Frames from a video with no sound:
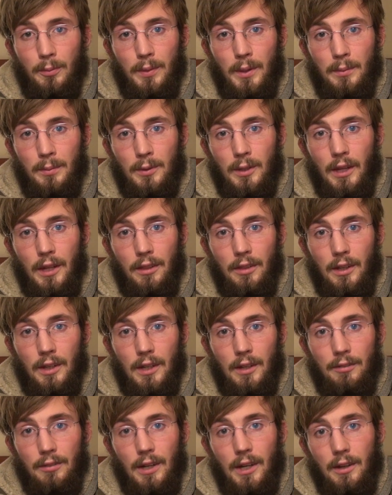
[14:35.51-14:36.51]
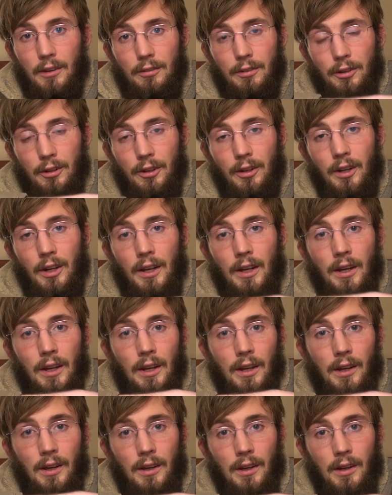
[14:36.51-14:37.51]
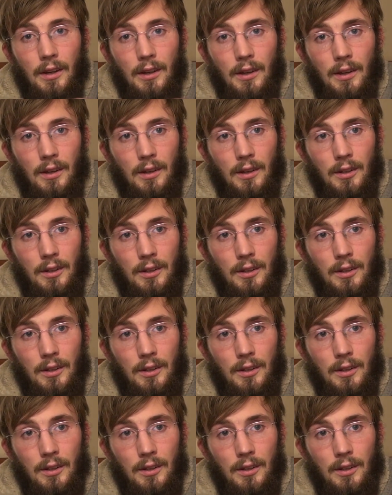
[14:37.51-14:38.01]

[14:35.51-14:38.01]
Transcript: the most beautiful people I think I've ever